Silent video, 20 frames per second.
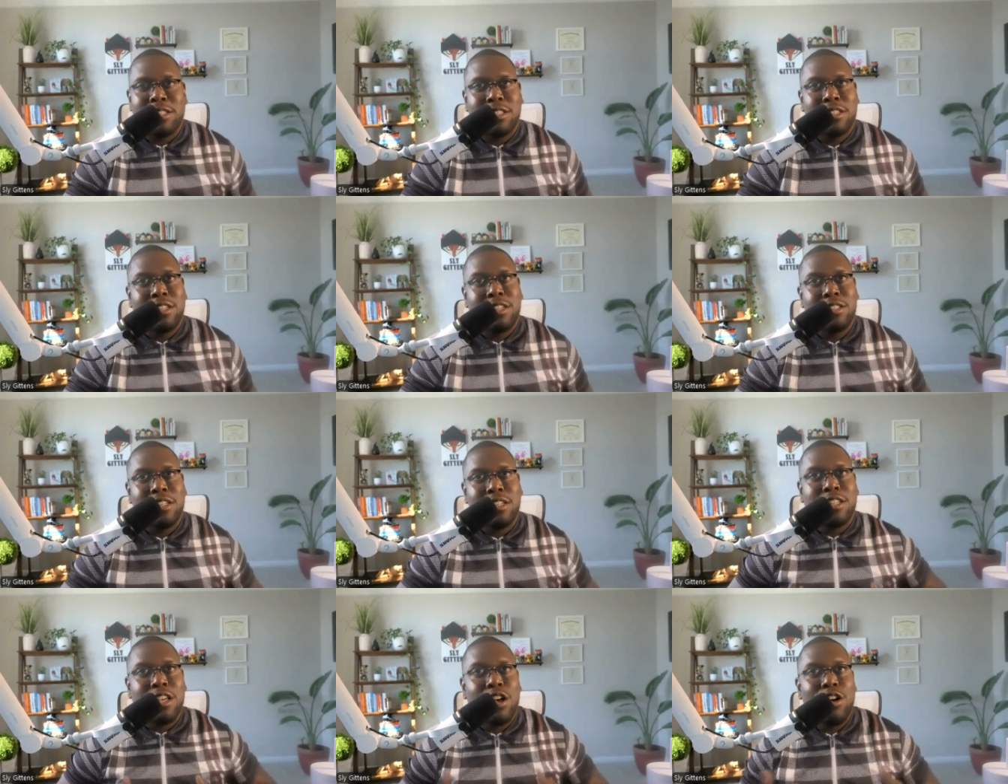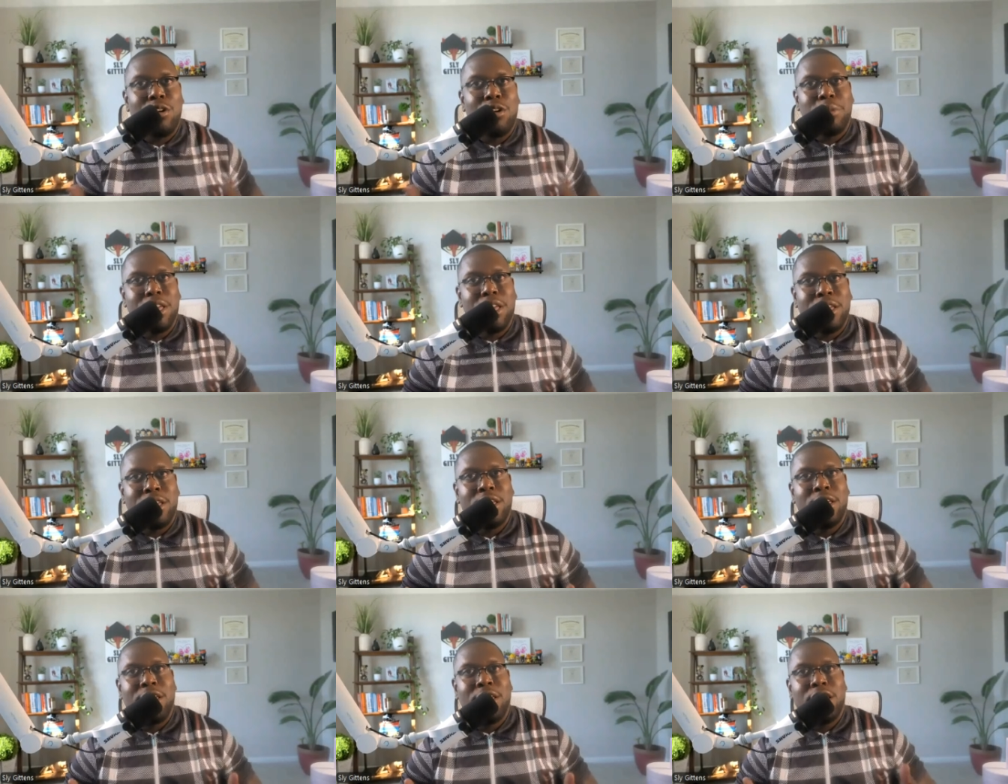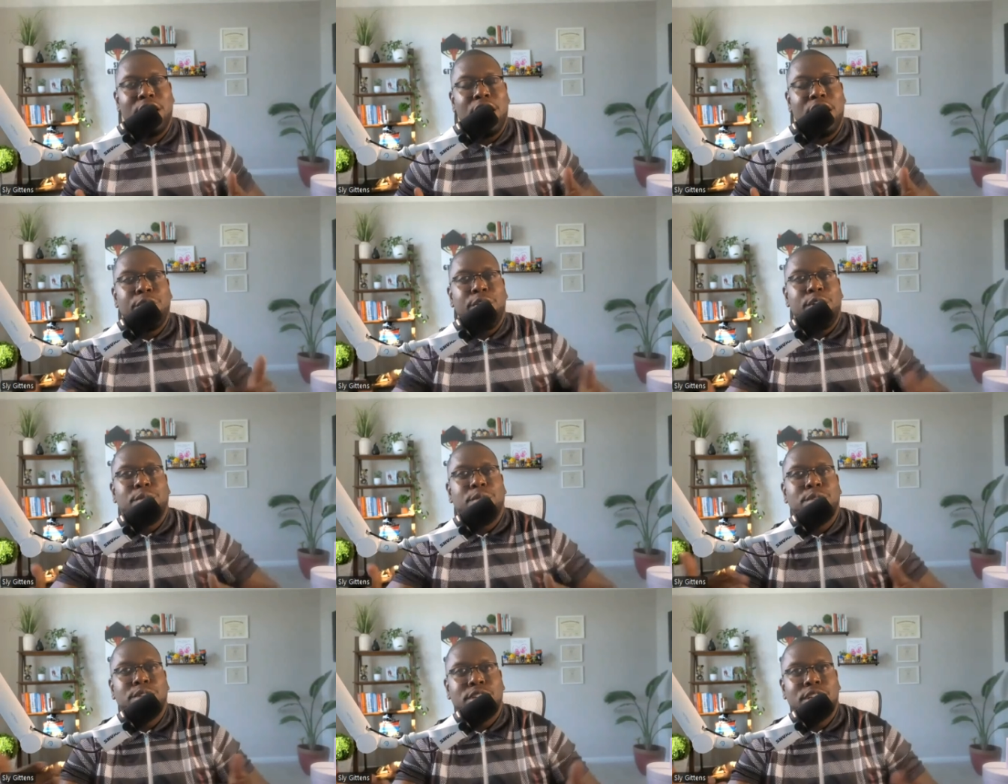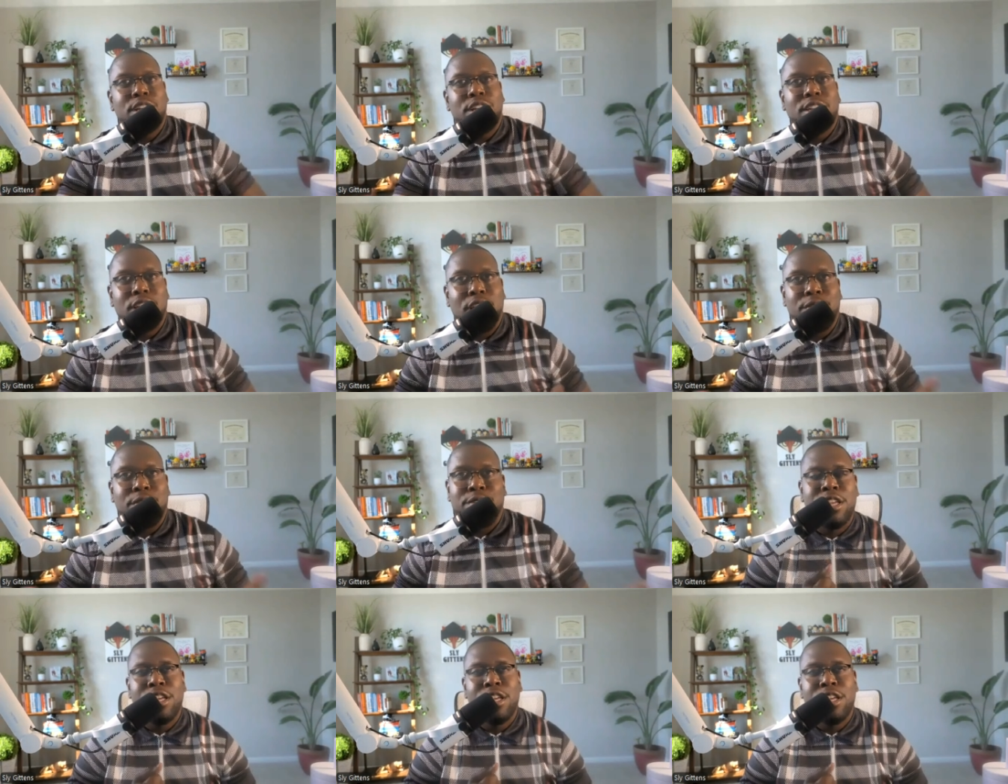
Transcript: to tell me if it was good enough or not.